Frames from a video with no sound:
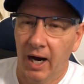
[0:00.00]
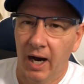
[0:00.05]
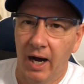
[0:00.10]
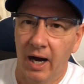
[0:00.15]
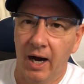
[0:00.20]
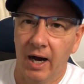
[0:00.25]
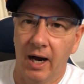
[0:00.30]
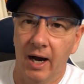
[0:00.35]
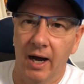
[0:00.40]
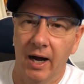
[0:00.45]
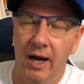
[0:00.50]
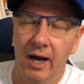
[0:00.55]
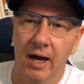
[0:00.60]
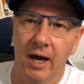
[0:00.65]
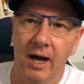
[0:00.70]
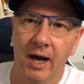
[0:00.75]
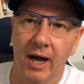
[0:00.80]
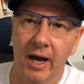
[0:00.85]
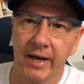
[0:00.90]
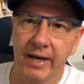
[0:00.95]

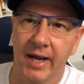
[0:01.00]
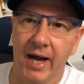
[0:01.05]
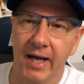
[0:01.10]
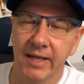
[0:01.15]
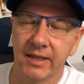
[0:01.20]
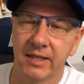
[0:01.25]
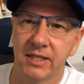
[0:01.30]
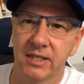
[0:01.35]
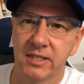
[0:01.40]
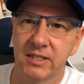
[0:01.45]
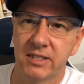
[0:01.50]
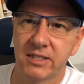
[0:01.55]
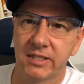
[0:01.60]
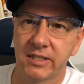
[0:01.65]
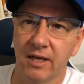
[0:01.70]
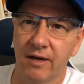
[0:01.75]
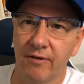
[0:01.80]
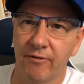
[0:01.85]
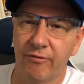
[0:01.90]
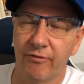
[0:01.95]
I got
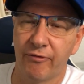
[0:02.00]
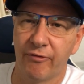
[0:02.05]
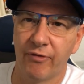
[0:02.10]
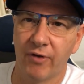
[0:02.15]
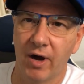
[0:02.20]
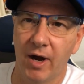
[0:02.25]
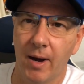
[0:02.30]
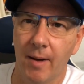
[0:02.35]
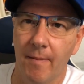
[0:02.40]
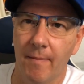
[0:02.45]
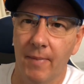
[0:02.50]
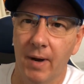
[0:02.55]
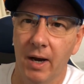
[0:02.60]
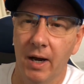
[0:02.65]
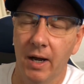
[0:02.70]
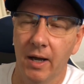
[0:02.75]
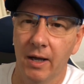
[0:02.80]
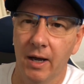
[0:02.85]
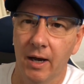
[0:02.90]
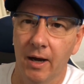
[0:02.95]
this from
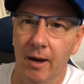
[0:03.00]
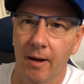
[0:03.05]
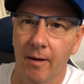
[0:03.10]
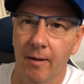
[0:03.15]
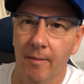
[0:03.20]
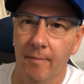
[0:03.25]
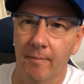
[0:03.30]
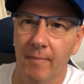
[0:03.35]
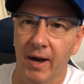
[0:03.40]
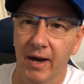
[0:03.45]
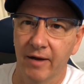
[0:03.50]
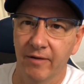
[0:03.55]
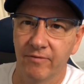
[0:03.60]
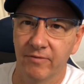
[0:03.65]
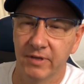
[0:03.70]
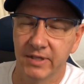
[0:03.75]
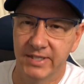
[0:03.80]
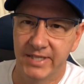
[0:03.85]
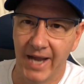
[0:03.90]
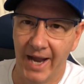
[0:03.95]
my
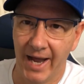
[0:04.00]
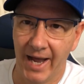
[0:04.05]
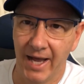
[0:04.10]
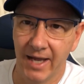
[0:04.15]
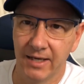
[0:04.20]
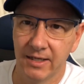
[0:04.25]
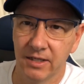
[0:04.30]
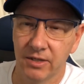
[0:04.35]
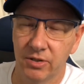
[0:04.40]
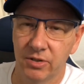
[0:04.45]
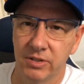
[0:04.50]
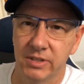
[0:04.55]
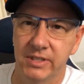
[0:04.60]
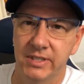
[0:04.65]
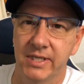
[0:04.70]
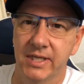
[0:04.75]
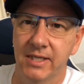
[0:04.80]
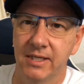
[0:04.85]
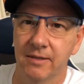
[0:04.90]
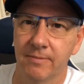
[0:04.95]
dad, who
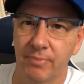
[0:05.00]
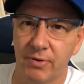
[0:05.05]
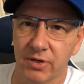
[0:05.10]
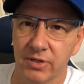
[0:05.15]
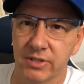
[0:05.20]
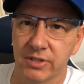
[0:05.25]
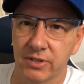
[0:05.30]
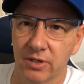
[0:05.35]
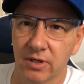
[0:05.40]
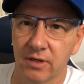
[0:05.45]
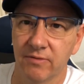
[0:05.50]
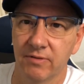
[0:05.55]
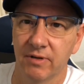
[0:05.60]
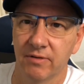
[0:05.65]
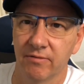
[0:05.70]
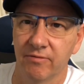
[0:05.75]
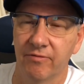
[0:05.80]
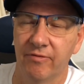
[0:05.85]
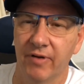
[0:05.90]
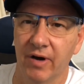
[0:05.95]
didn't preserve
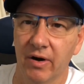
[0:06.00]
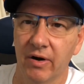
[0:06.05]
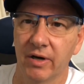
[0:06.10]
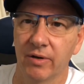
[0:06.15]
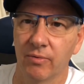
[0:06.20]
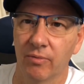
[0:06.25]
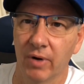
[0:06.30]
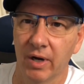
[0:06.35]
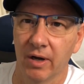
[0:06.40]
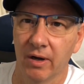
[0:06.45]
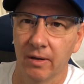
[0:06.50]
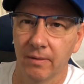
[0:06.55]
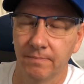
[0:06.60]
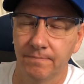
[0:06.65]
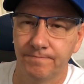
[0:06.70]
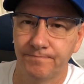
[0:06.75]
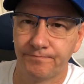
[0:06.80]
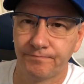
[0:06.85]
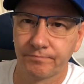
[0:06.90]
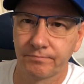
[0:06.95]
it very well.
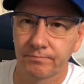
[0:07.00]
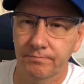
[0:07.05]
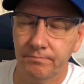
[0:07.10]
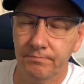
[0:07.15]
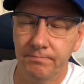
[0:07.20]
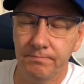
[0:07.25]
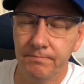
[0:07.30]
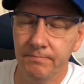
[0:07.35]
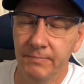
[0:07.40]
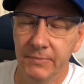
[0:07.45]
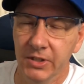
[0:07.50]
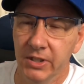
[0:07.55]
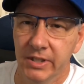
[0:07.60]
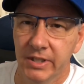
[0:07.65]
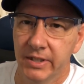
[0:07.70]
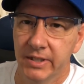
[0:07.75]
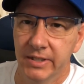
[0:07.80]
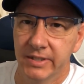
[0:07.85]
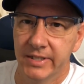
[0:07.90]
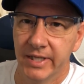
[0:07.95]

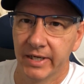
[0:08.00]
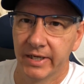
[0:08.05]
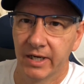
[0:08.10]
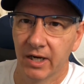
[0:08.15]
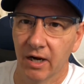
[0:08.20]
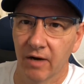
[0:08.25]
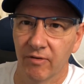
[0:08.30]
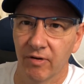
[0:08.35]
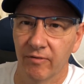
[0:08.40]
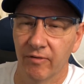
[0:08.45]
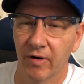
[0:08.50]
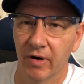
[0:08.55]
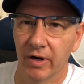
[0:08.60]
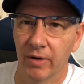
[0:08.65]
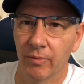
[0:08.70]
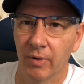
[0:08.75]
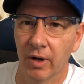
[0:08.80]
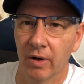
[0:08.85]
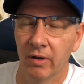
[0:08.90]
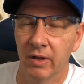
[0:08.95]
He didn't take care of it very
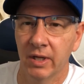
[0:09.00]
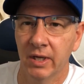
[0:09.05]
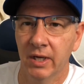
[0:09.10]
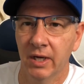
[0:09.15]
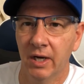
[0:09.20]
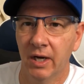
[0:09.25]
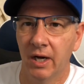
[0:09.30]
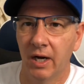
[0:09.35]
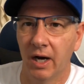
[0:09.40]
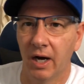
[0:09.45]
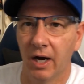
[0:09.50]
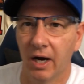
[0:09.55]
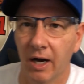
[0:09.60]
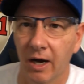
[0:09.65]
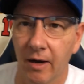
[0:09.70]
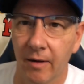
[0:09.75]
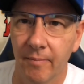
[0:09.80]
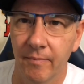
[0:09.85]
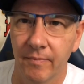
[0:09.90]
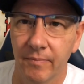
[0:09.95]
well.
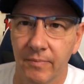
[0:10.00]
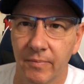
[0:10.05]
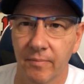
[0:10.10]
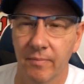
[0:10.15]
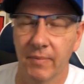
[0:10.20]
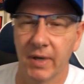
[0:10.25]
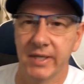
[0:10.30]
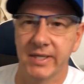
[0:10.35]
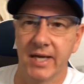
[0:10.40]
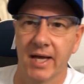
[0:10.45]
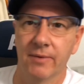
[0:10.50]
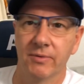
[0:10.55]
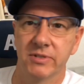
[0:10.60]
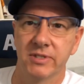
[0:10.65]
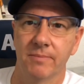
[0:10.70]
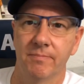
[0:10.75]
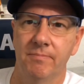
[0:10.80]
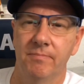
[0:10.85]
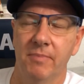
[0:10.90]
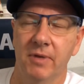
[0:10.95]
My dad was
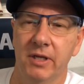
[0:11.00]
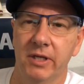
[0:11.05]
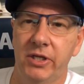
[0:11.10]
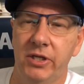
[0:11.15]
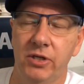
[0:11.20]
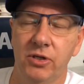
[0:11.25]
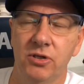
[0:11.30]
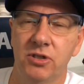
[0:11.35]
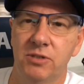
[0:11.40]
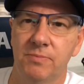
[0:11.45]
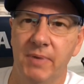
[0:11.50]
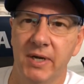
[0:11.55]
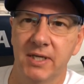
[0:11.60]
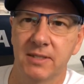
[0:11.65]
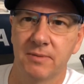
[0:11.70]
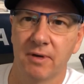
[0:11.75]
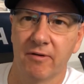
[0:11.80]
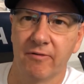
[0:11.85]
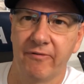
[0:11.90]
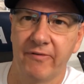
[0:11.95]
a huge
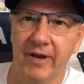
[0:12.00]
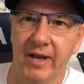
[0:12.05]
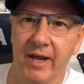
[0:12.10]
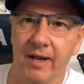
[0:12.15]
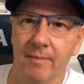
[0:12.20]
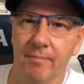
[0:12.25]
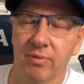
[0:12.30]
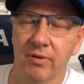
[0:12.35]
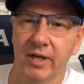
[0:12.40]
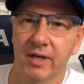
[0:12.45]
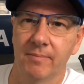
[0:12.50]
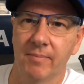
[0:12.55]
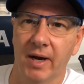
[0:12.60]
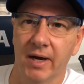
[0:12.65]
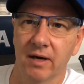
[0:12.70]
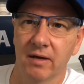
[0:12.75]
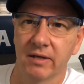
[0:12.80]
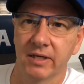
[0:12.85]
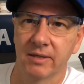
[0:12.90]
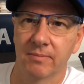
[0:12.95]
baseball fan, played
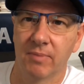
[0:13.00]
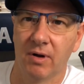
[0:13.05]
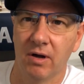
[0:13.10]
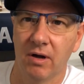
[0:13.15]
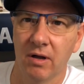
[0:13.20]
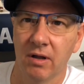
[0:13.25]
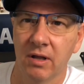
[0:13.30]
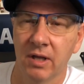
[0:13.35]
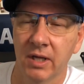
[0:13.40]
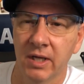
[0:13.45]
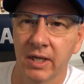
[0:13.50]
minor league ball.